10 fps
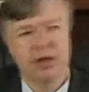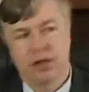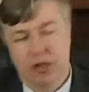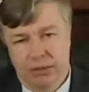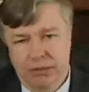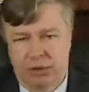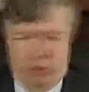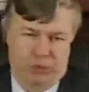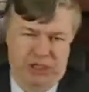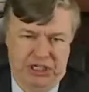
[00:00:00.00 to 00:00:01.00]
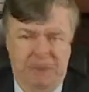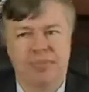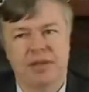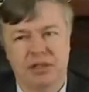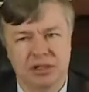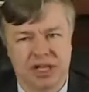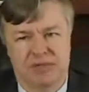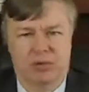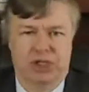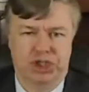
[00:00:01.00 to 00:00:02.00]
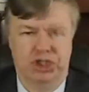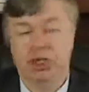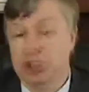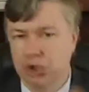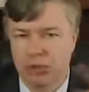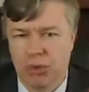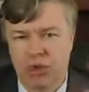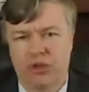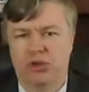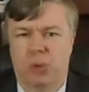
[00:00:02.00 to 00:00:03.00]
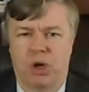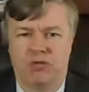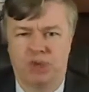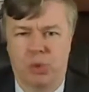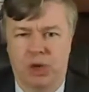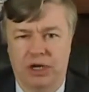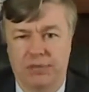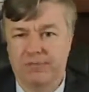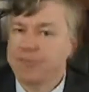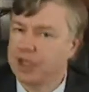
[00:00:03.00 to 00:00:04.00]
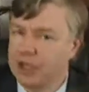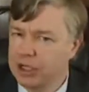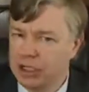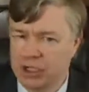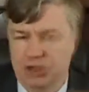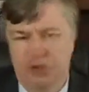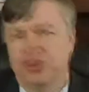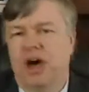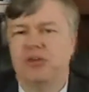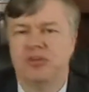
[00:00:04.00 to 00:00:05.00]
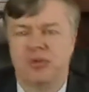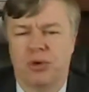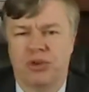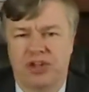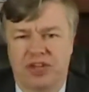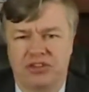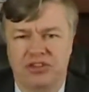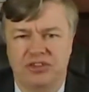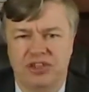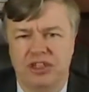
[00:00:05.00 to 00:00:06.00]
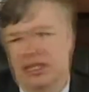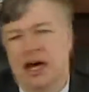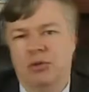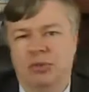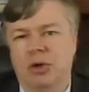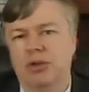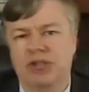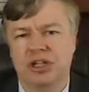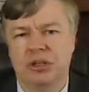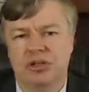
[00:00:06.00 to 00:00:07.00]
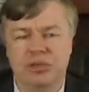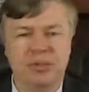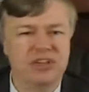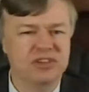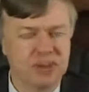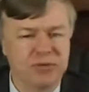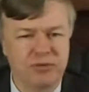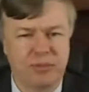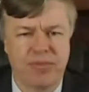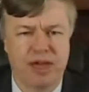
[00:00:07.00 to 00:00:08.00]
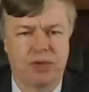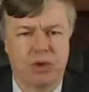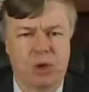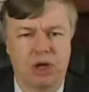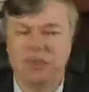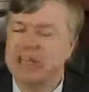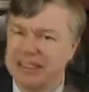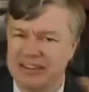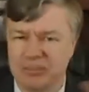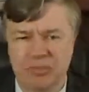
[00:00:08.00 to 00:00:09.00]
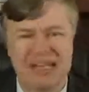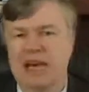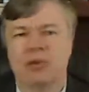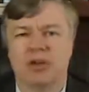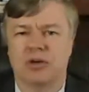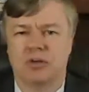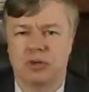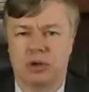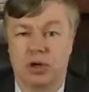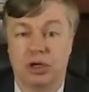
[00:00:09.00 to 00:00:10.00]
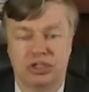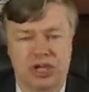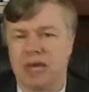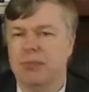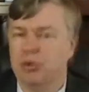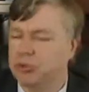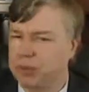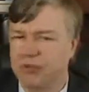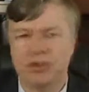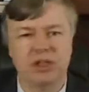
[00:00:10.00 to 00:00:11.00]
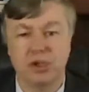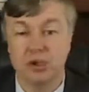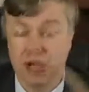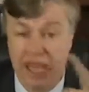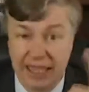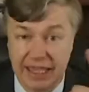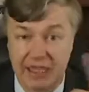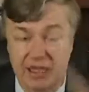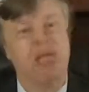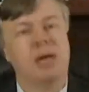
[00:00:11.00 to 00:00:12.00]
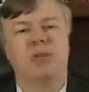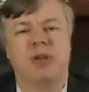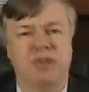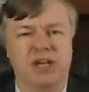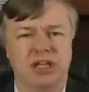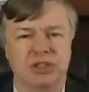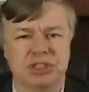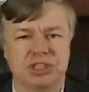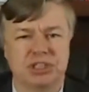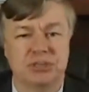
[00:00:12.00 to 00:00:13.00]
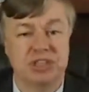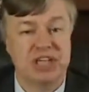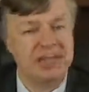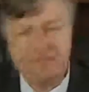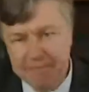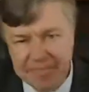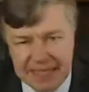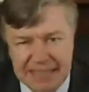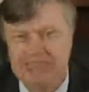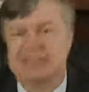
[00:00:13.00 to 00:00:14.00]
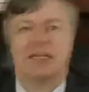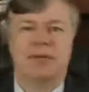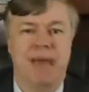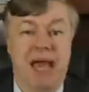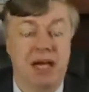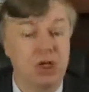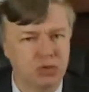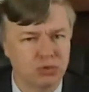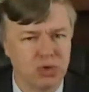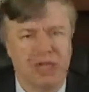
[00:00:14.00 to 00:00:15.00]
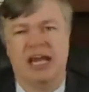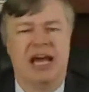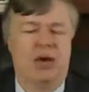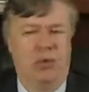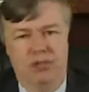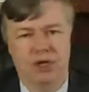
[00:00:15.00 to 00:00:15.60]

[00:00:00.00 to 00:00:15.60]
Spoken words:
Number 3, leverage. No more than 12 to 1. In 2004, the SEC allowed broker-dealers to be exempt from that requirement. It has been out there for a long time. It was perfectly good, and it kept our financial system safe. It needs to come back right now.